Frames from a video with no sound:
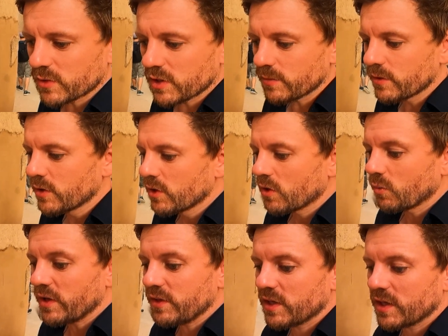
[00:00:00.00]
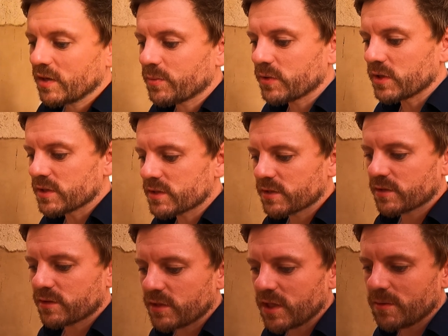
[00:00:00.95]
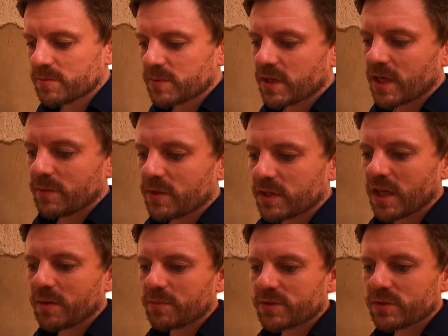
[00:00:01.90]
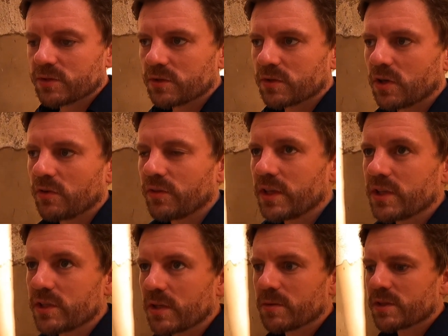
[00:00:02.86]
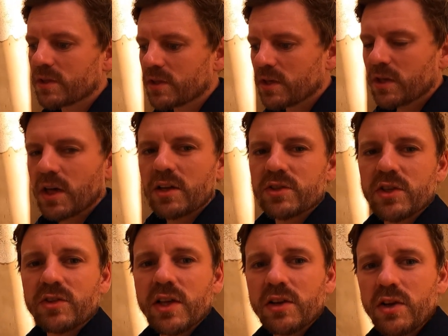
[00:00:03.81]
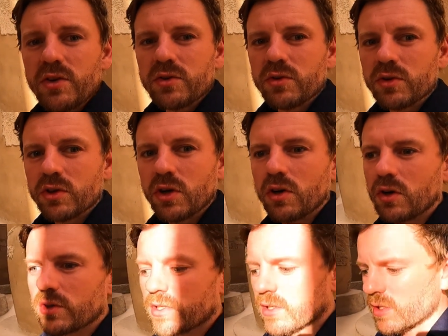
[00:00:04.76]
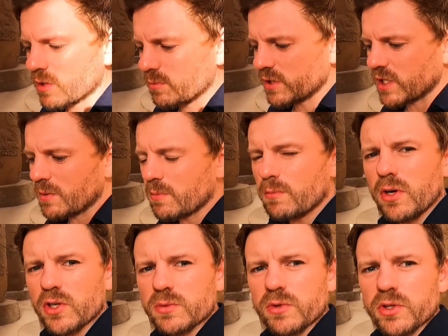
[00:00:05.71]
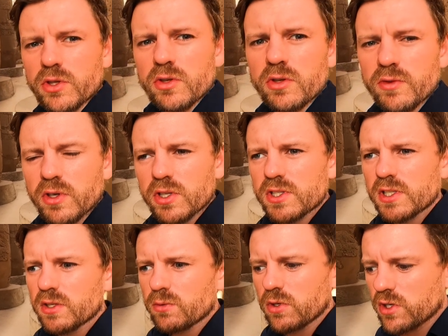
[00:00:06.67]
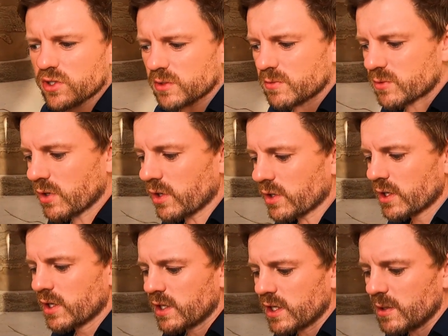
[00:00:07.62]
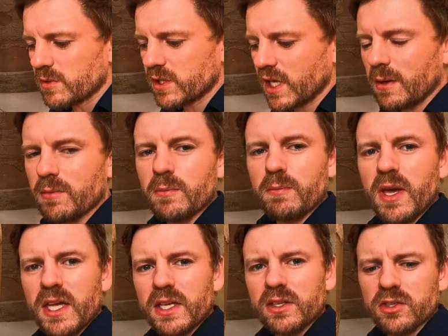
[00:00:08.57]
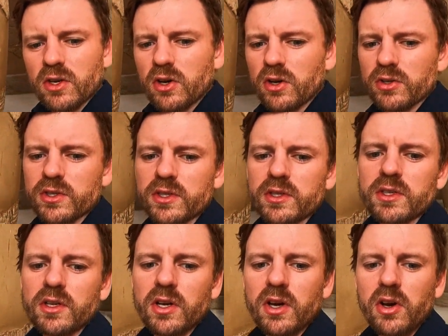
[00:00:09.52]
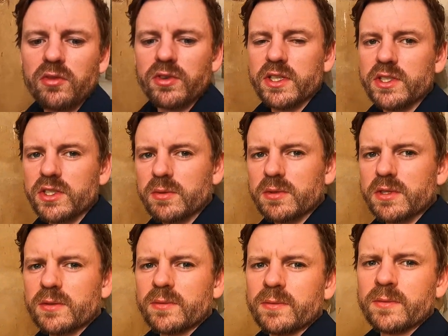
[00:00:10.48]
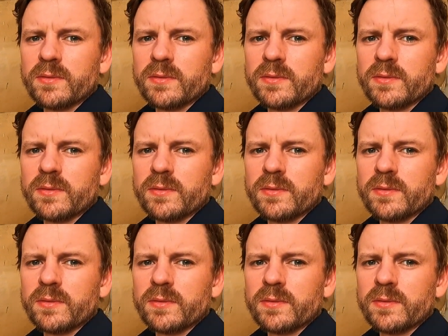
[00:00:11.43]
Well, when that happened, Thebes became the capital of Egypt, and so their local god became a much more universally worshipped one. He became the main god uh, of Egypt.